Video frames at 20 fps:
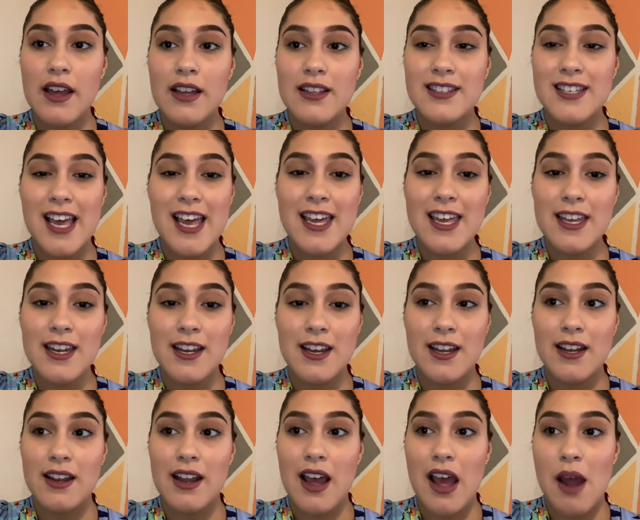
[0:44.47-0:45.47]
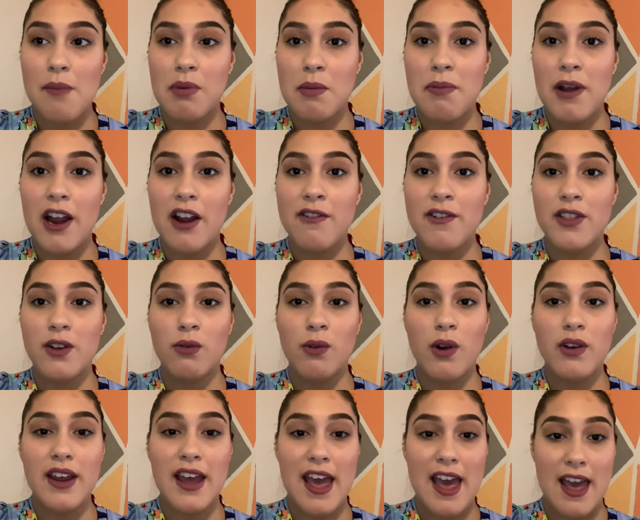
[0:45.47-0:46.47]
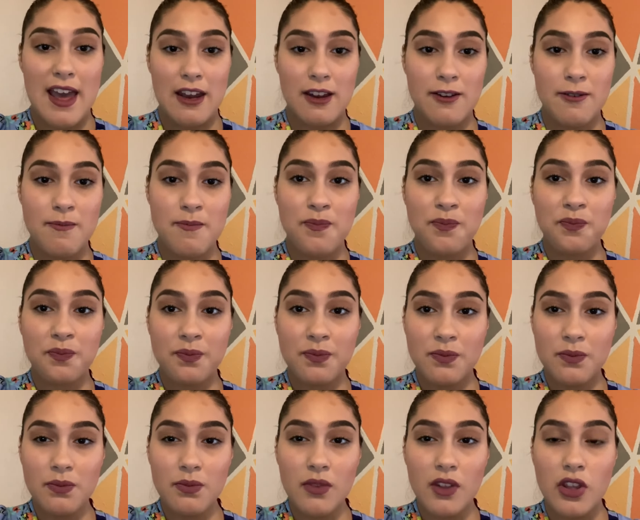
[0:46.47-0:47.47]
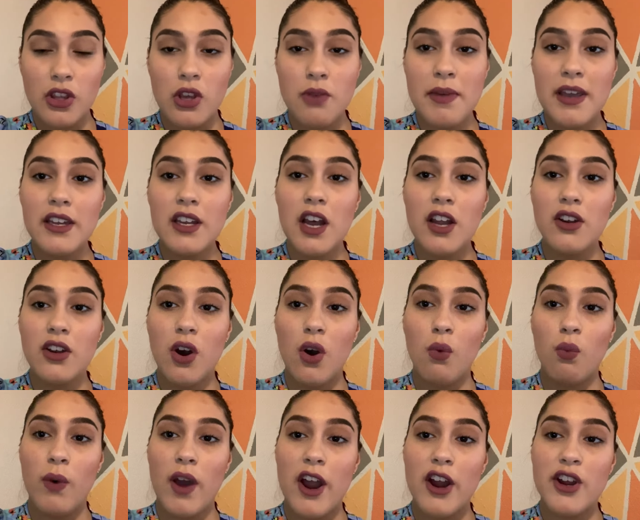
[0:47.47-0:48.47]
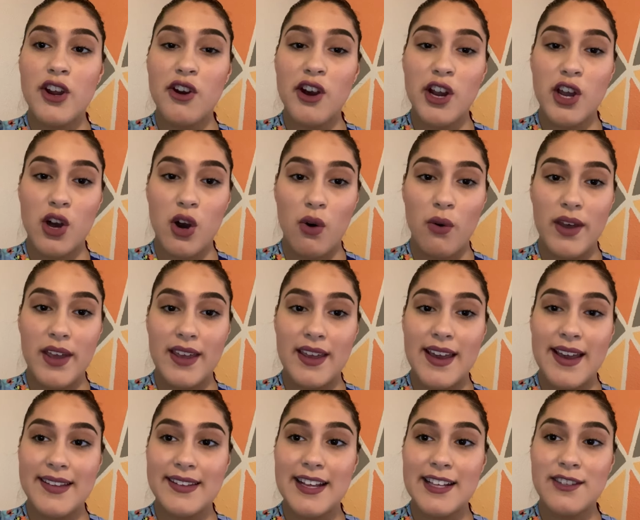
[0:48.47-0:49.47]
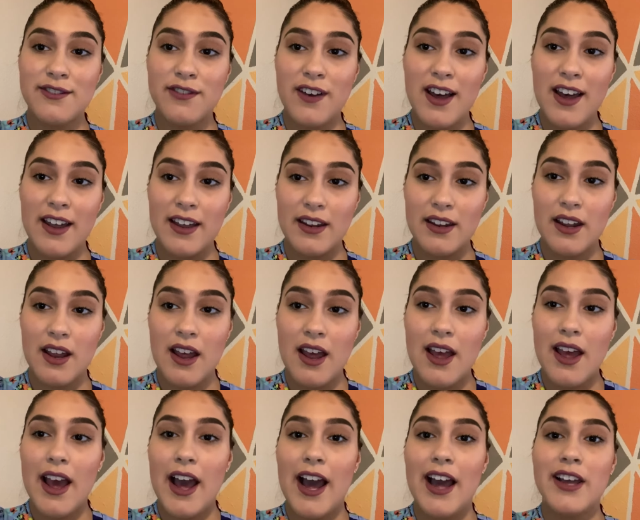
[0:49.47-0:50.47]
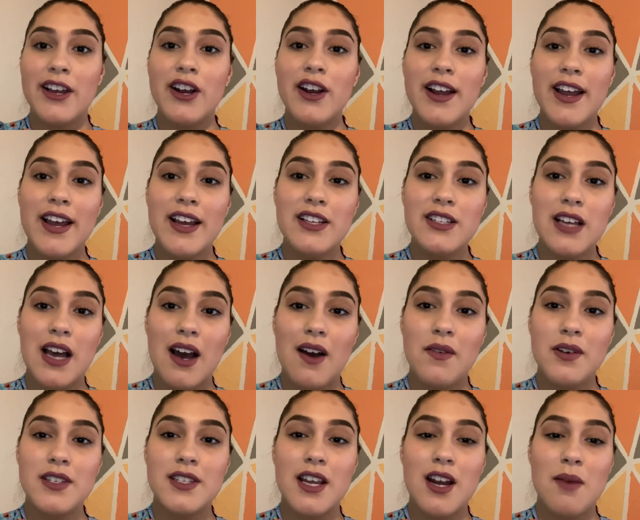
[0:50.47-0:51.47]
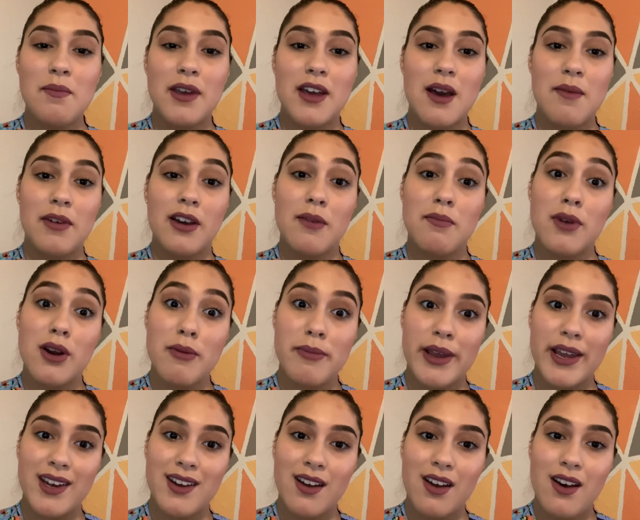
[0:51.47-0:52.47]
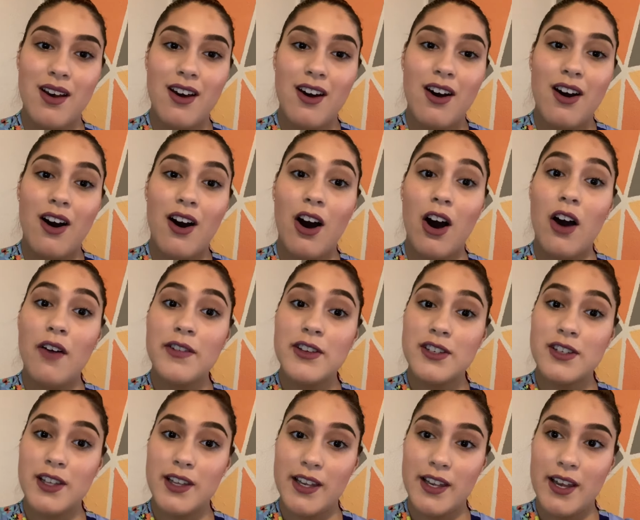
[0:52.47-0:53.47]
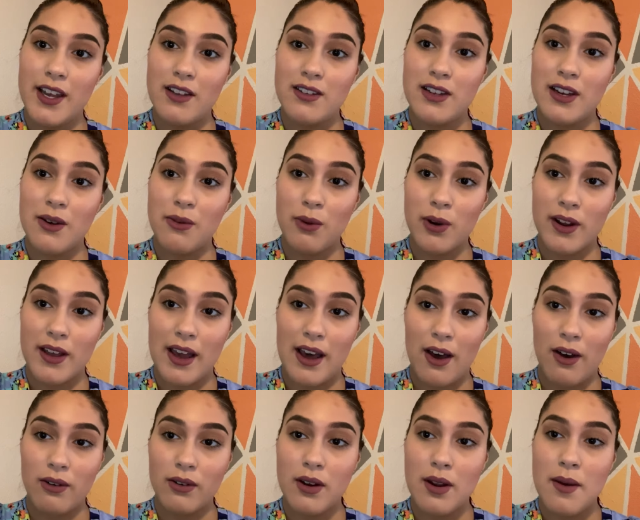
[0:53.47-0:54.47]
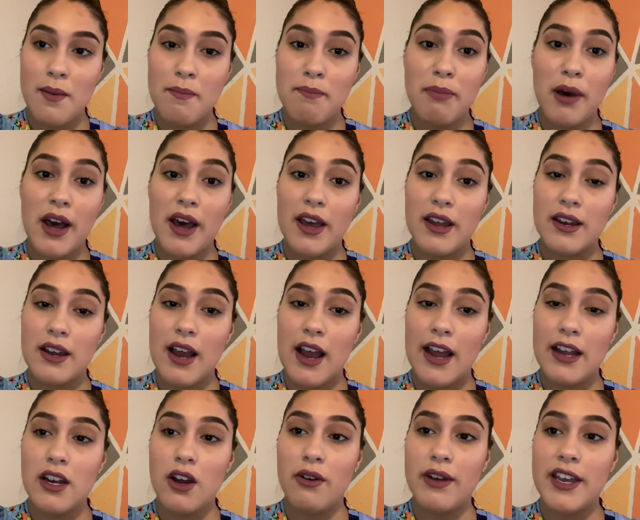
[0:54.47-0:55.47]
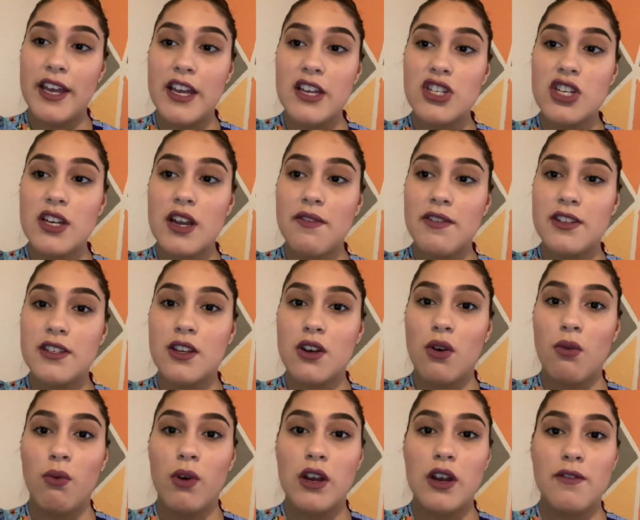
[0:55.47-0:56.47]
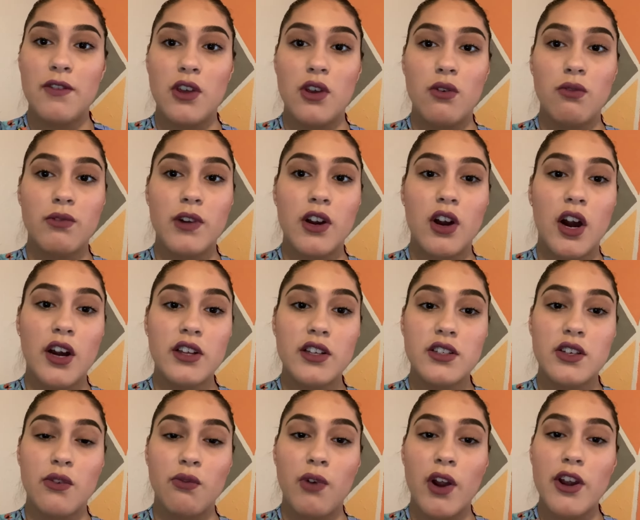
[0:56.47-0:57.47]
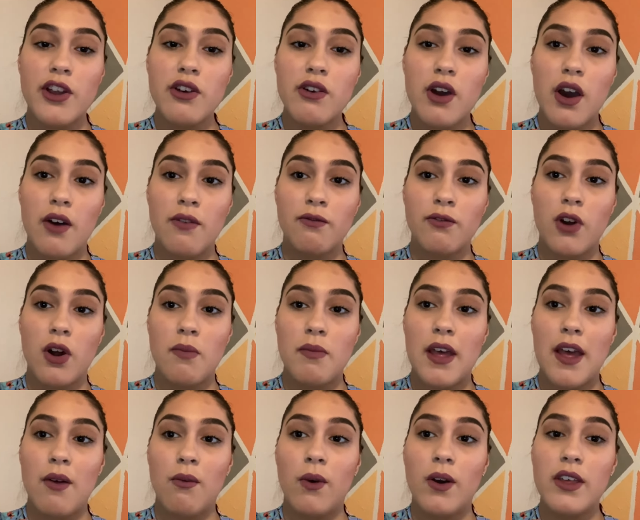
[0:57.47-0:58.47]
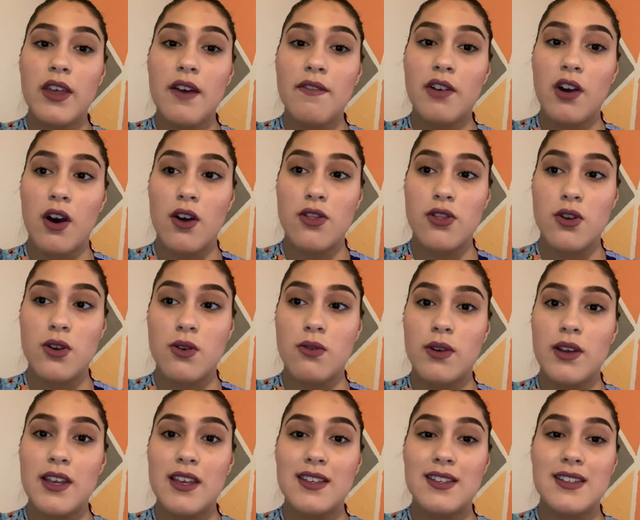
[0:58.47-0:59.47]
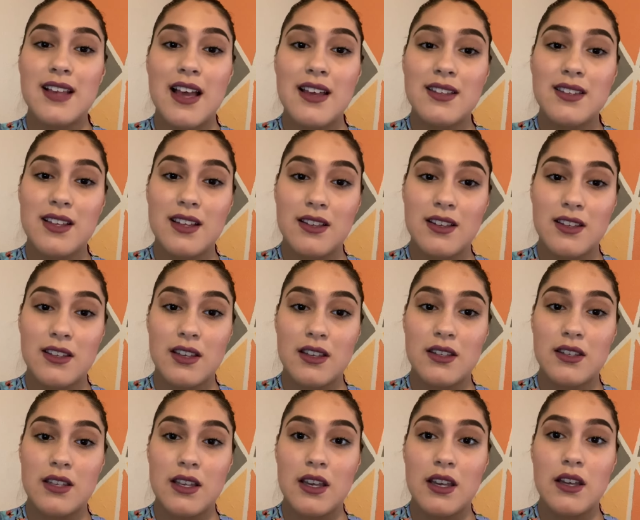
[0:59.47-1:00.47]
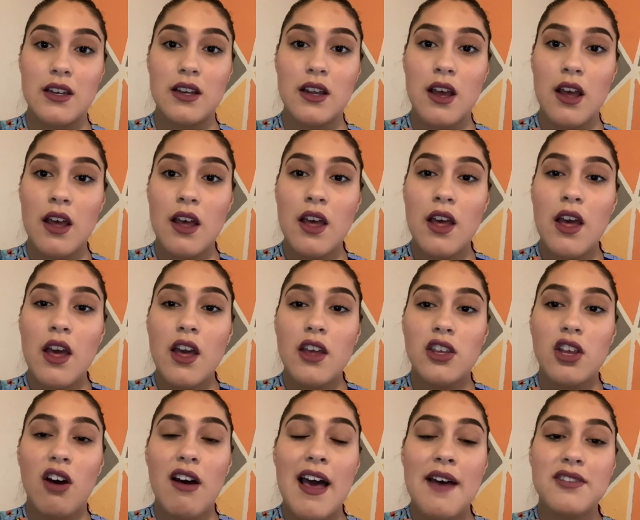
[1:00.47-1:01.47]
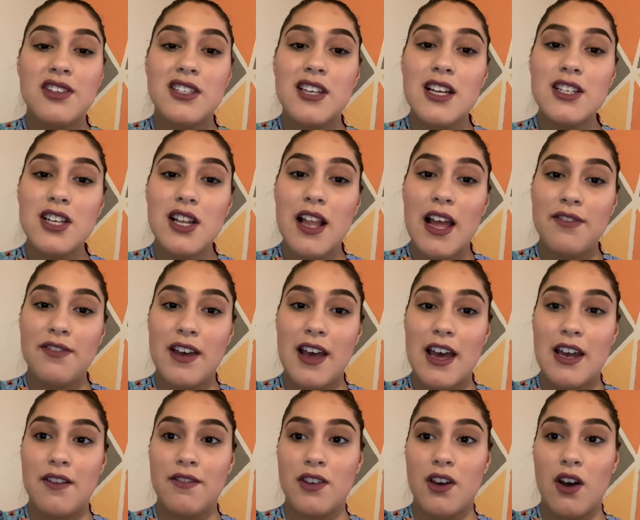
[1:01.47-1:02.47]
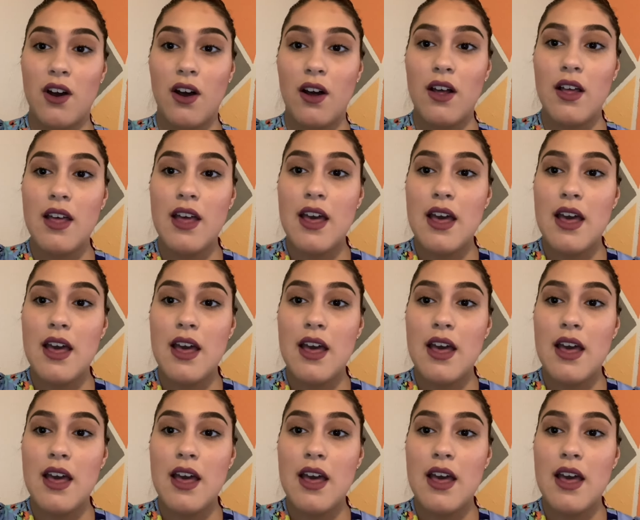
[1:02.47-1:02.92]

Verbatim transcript: Take it in and prepare for the road ahead. You may not know where you are going, and that's fine. At your age, I was set on becoming a mermaid. Obviously, it didn't work out, but I know each and every single one of you, regardless of where you come from and what you have gone through, is destined to succeed. Y'all have such a life ahead of y'all.